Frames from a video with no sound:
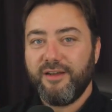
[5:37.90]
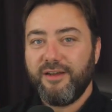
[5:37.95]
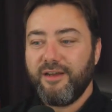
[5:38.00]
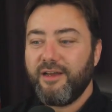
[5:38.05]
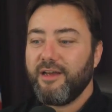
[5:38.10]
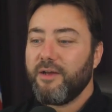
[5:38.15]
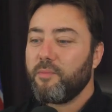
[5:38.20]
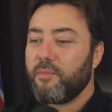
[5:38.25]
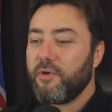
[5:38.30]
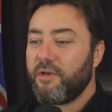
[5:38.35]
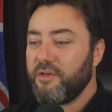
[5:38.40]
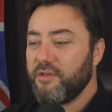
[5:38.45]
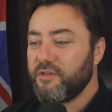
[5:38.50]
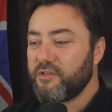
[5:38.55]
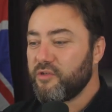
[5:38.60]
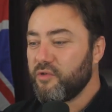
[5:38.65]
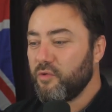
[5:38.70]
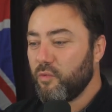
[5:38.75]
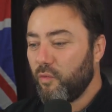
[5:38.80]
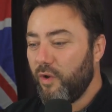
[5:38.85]
Because
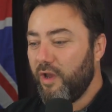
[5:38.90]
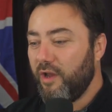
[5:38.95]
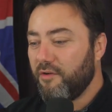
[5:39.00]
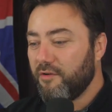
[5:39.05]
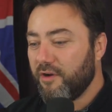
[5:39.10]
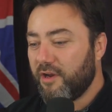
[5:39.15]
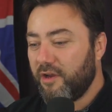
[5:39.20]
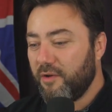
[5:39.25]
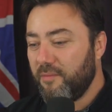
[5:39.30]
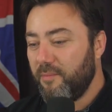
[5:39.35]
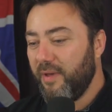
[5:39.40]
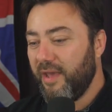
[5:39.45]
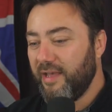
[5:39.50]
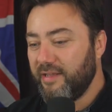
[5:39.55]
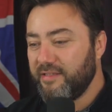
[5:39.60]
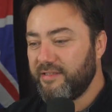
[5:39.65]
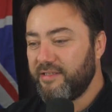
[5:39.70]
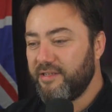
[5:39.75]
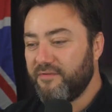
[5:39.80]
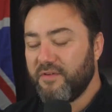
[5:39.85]
we are a
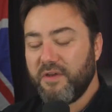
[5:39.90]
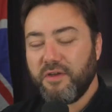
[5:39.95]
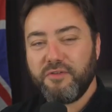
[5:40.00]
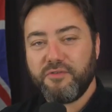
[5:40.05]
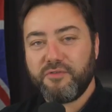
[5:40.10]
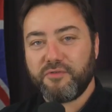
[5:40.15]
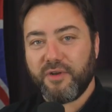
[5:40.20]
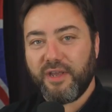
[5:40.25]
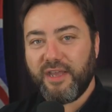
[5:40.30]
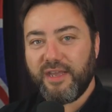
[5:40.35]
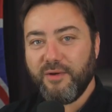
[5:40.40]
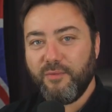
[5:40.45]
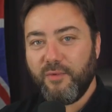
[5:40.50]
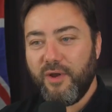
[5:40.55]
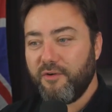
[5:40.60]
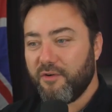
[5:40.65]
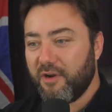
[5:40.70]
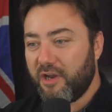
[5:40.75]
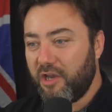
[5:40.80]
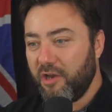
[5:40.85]
competitive country.
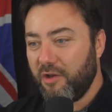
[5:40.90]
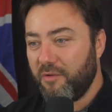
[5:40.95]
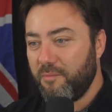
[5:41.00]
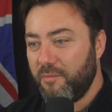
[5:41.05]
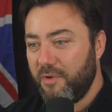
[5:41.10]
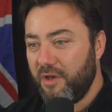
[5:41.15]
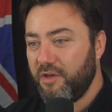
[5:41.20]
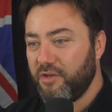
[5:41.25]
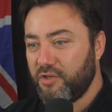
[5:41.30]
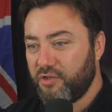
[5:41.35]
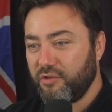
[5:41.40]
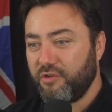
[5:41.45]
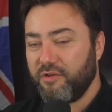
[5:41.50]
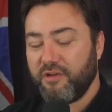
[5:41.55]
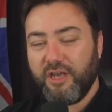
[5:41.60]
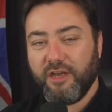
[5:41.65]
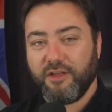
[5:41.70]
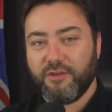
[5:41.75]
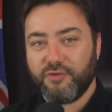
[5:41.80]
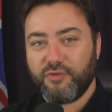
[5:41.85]
We're a commercial
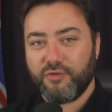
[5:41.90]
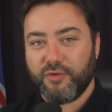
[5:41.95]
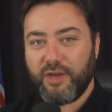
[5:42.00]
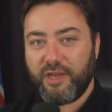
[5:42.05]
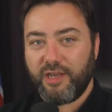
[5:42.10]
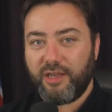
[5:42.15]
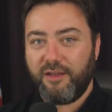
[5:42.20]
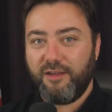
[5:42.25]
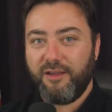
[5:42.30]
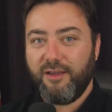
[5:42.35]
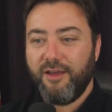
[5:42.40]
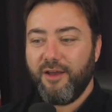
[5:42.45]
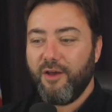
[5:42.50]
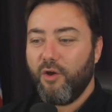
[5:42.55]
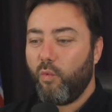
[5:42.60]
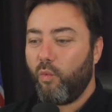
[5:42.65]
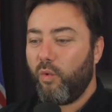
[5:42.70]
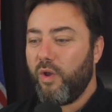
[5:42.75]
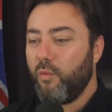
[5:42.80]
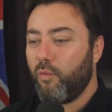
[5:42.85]
country.
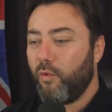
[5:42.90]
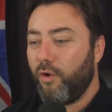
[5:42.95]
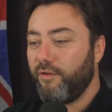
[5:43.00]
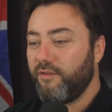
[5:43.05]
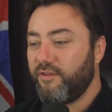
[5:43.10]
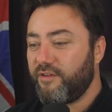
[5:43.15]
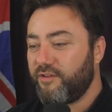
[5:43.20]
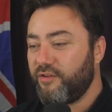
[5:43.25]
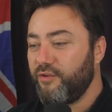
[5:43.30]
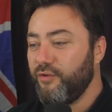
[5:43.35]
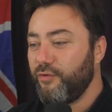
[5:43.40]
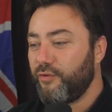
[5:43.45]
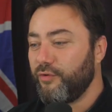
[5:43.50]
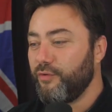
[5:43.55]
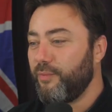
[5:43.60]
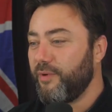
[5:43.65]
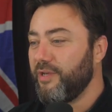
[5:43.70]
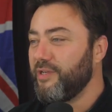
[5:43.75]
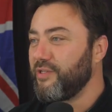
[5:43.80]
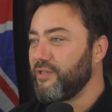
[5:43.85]
We want to do
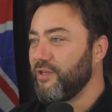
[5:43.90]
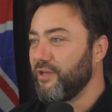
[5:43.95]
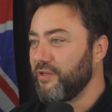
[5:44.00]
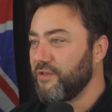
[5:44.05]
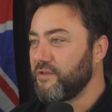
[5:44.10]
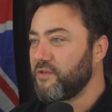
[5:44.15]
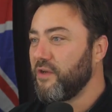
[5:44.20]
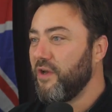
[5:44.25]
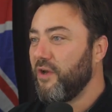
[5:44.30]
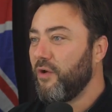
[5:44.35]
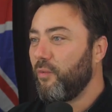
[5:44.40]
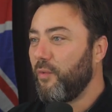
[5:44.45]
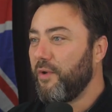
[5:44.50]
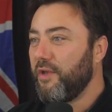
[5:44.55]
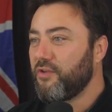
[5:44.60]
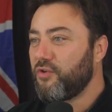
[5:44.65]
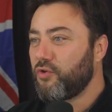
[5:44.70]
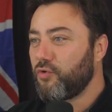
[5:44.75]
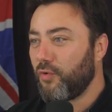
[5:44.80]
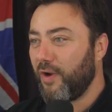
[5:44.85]
business. We
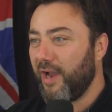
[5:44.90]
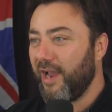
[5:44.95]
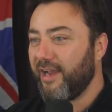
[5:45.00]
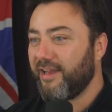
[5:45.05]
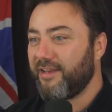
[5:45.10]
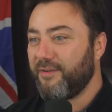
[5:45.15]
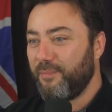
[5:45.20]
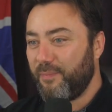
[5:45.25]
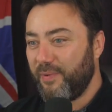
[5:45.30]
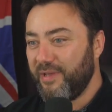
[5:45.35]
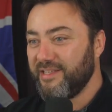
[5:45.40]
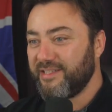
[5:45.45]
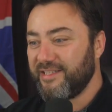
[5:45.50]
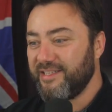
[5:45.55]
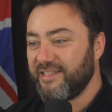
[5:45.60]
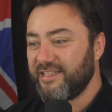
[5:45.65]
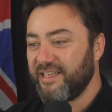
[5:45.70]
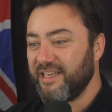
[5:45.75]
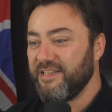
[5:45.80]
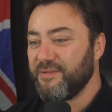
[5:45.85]
attract
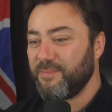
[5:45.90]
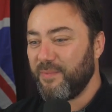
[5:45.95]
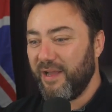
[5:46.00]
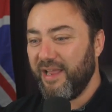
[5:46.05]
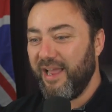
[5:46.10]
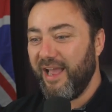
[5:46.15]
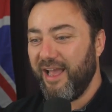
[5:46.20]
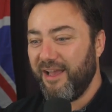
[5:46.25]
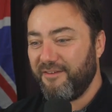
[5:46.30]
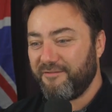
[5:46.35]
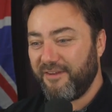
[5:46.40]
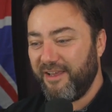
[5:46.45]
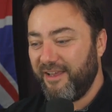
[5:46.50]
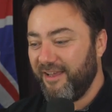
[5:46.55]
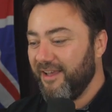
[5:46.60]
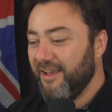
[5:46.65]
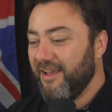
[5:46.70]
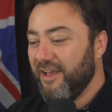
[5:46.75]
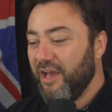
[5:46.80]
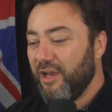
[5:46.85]
businesses by having
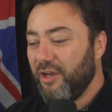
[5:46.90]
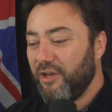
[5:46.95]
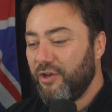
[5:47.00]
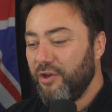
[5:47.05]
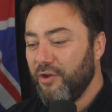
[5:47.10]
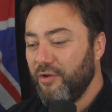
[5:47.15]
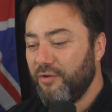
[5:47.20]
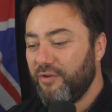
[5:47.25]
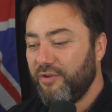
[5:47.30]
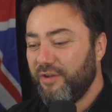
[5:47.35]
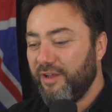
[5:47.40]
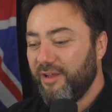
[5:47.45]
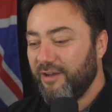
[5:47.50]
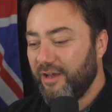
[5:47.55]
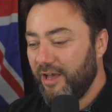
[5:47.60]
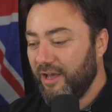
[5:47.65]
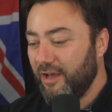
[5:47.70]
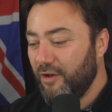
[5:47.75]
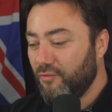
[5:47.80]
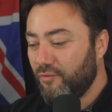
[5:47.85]
good
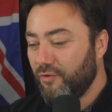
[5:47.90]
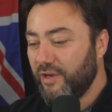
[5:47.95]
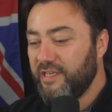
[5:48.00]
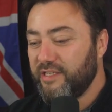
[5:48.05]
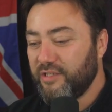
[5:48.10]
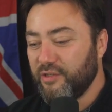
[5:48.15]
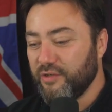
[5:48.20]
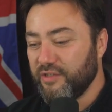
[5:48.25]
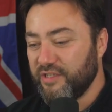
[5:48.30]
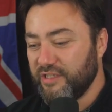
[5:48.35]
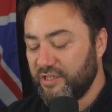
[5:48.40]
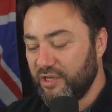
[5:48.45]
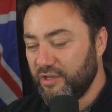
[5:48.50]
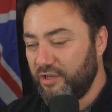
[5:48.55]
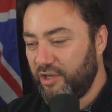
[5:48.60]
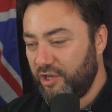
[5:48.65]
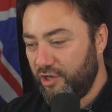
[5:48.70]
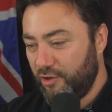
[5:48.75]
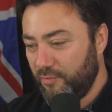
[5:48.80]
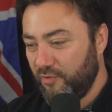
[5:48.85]
resources, good
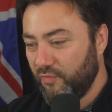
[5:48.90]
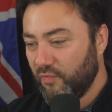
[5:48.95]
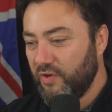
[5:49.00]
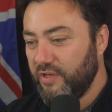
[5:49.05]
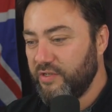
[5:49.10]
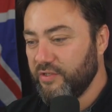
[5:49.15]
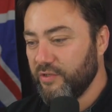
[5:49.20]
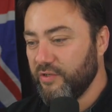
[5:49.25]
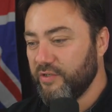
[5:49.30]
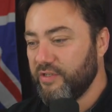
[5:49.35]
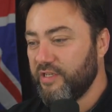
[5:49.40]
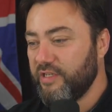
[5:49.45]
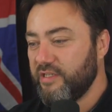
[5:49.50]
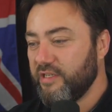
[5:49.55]
human resources,